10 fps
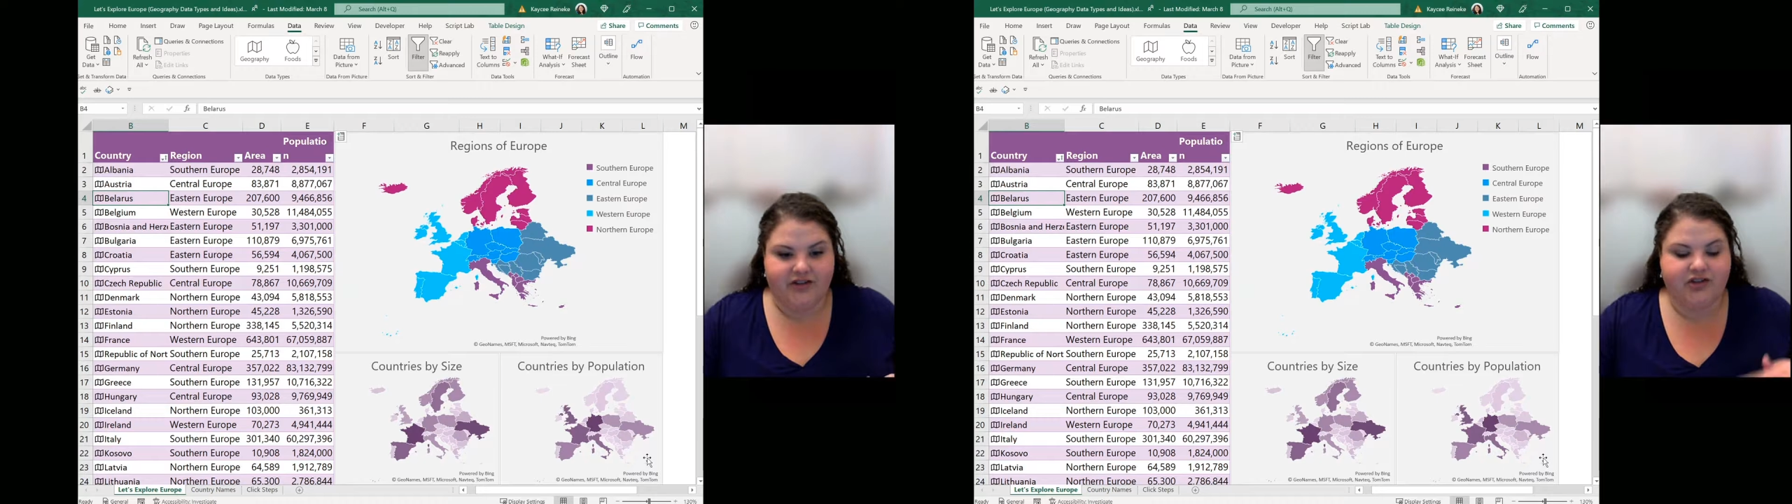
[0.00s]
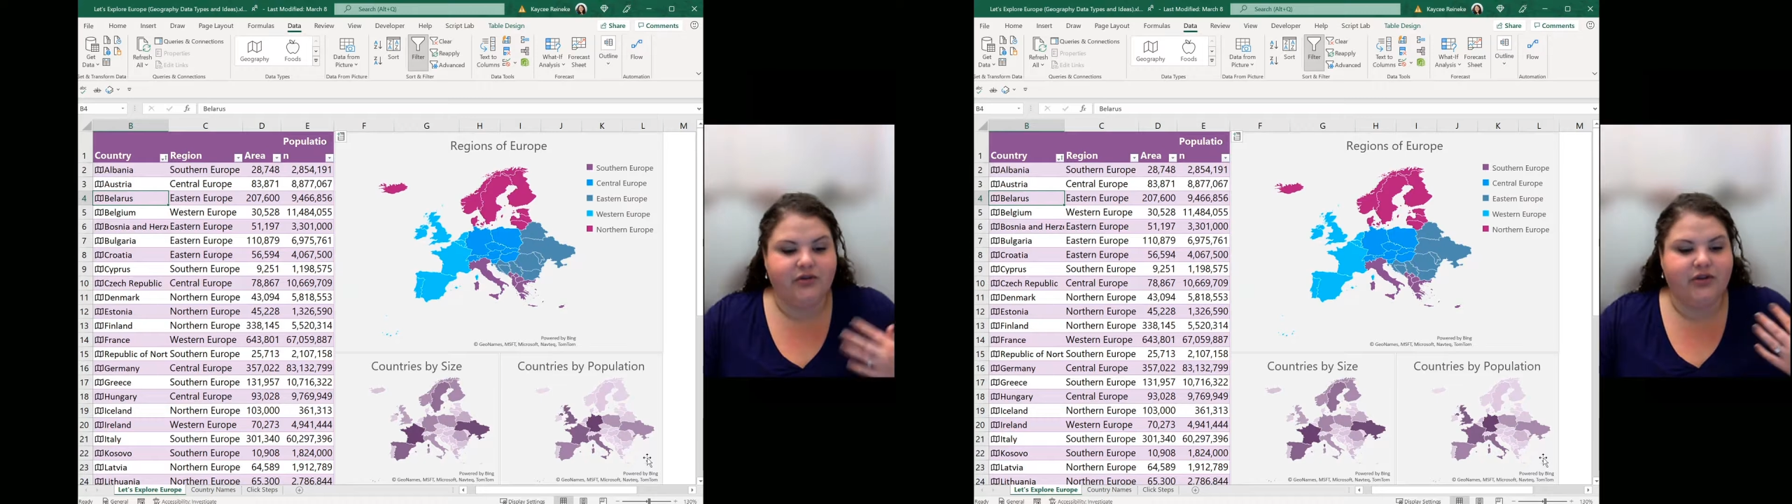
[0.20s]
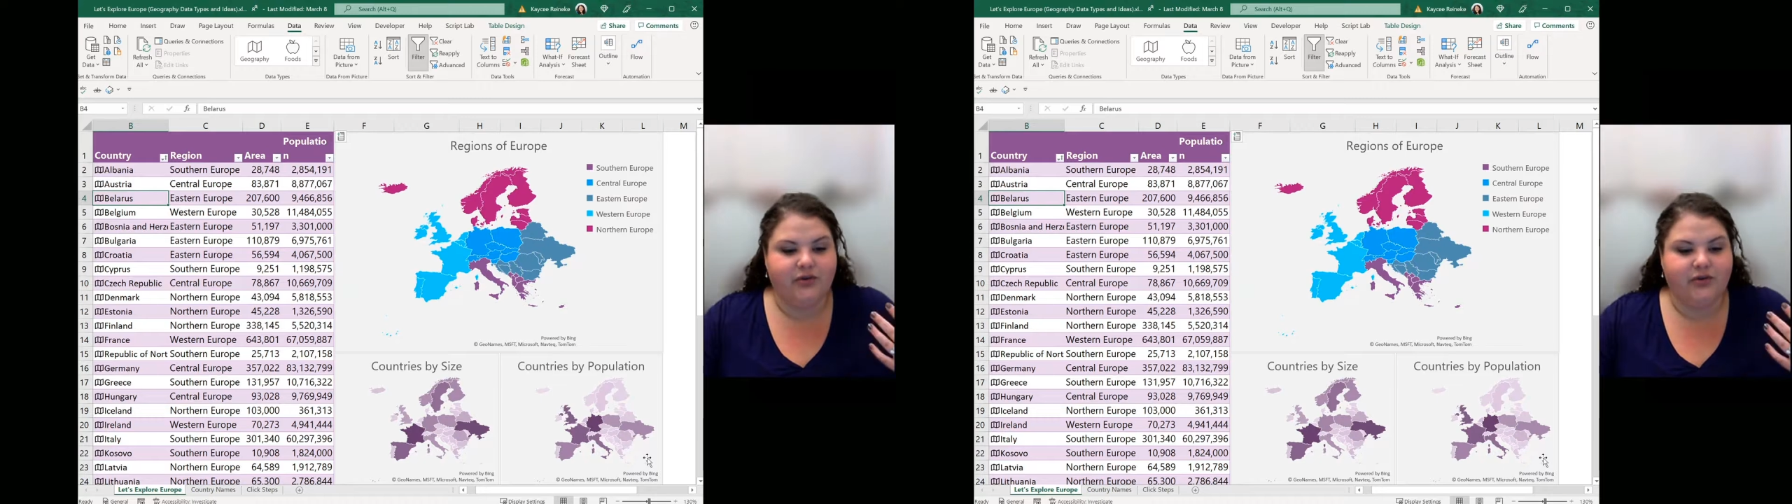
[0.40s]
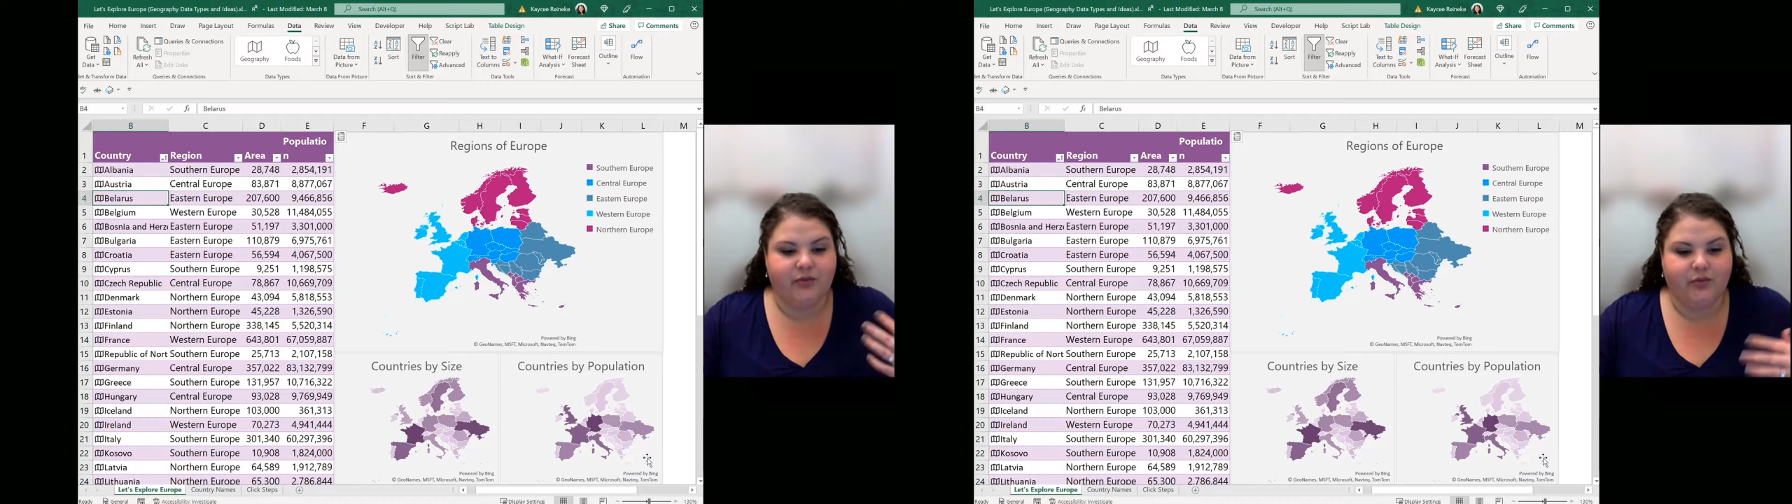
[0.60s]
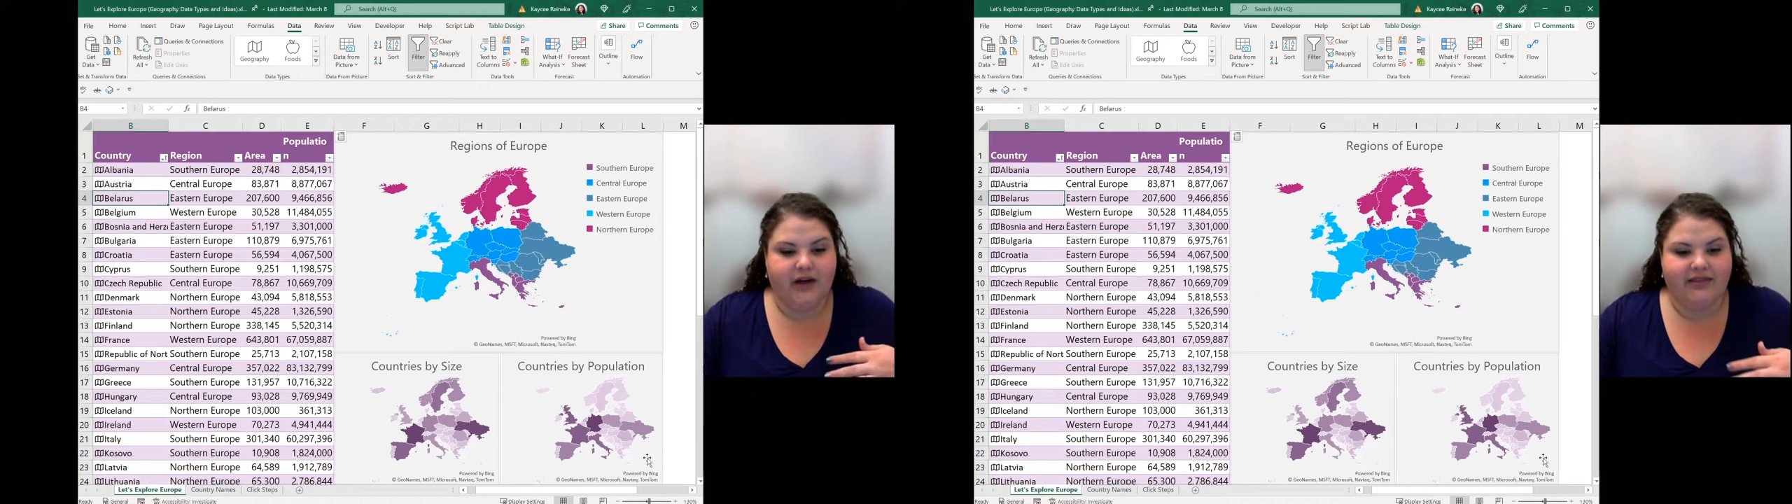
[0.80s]
show
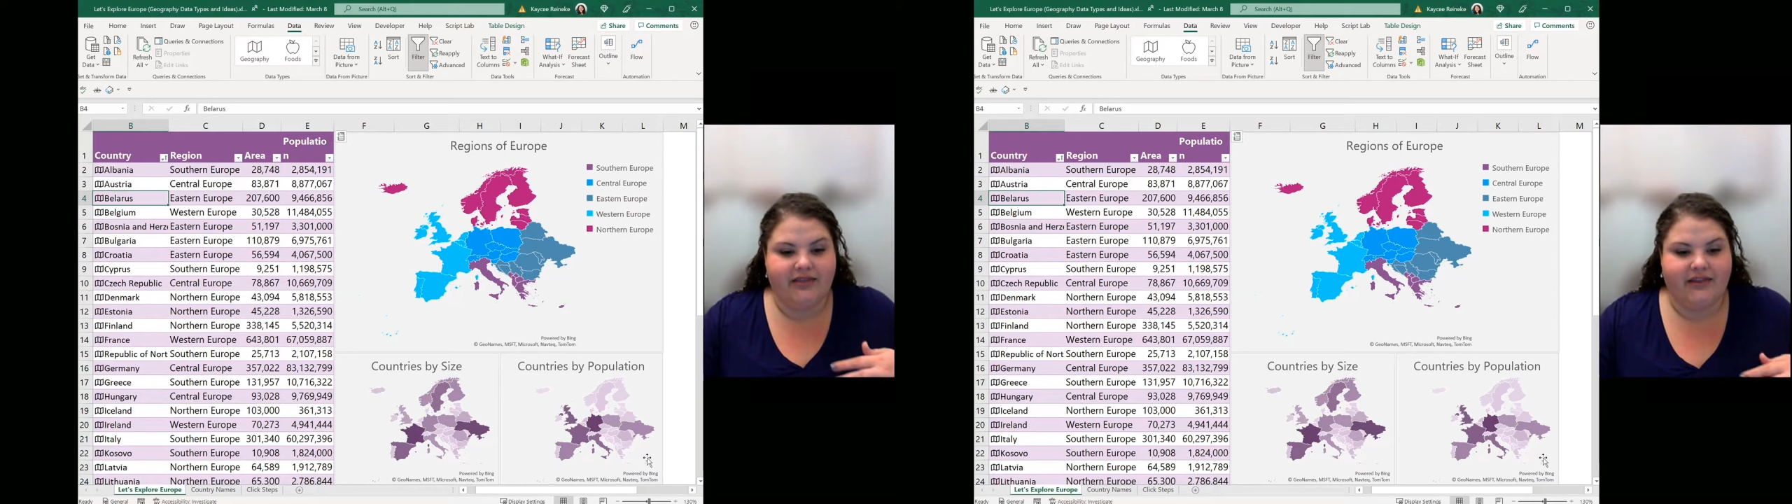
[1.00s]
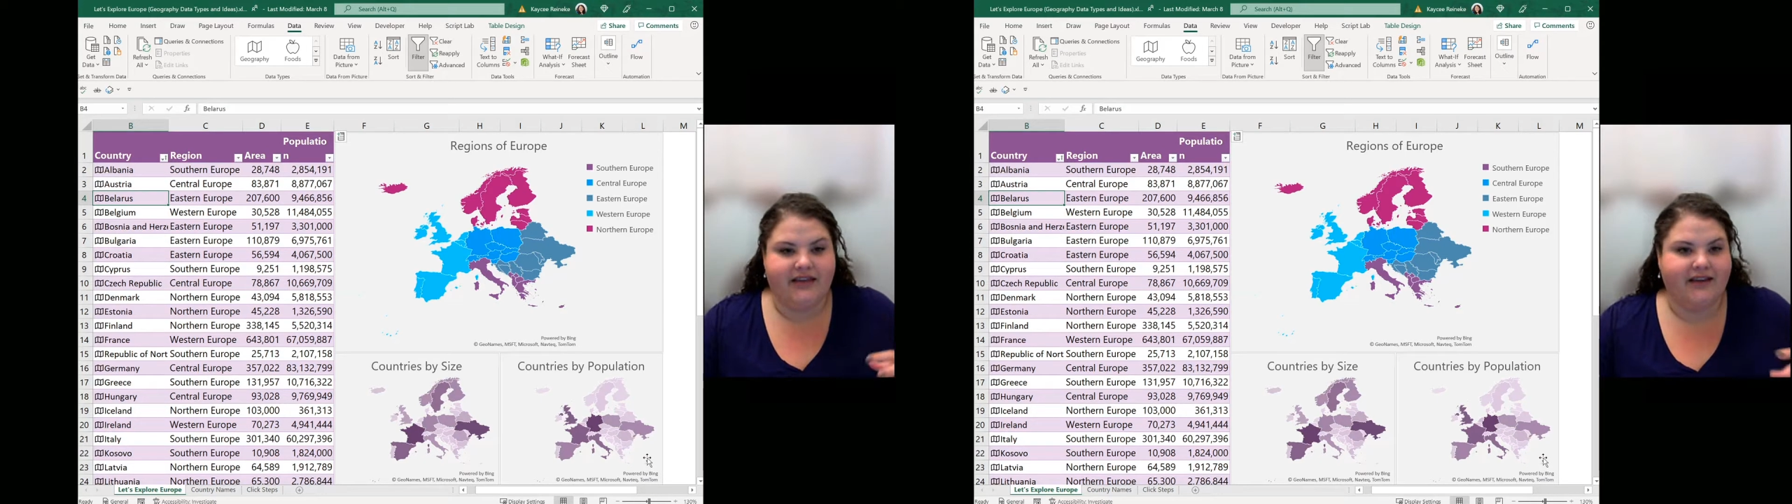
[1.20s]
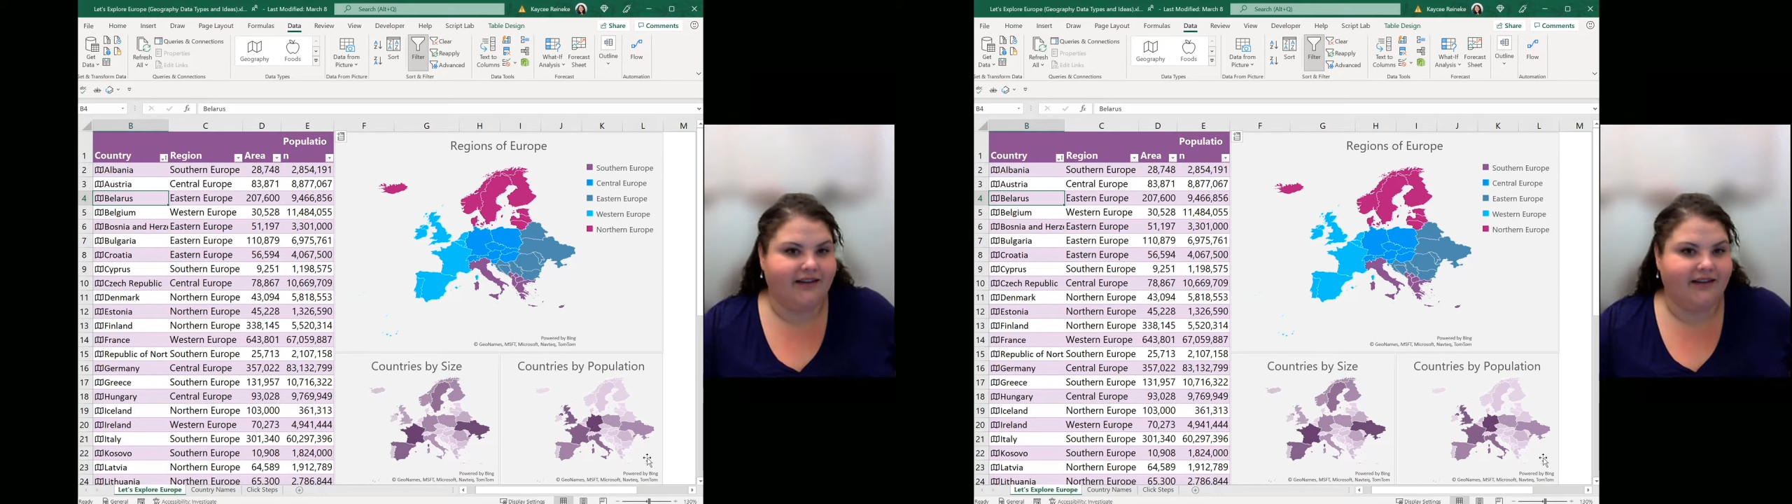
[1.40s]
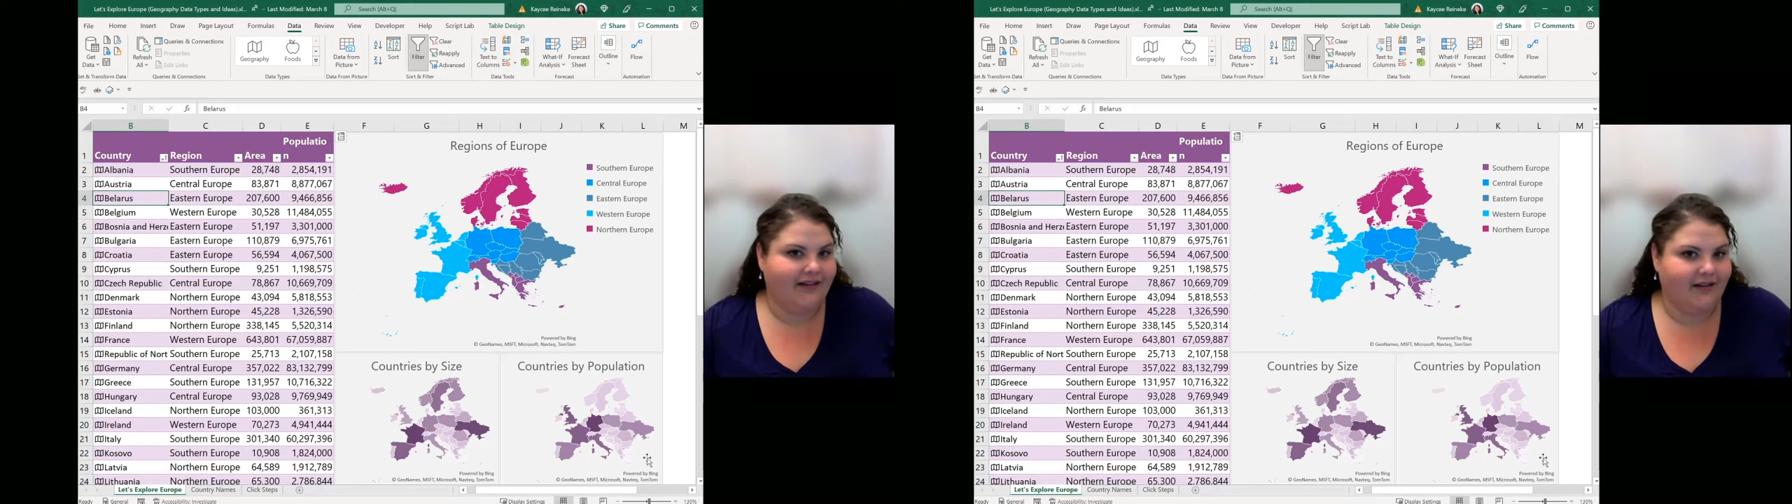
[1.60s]
you what the